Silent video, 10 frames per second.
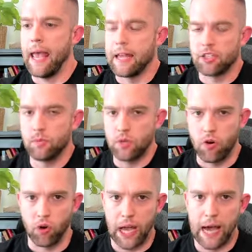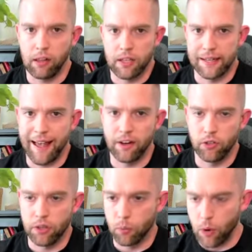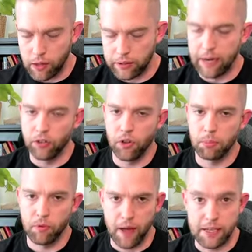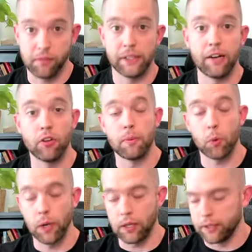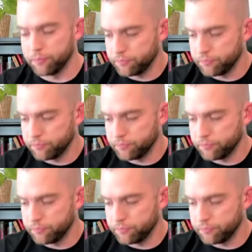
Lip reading: and some general guidelines on how to do them well and how to do them effectively and how to do them quickly.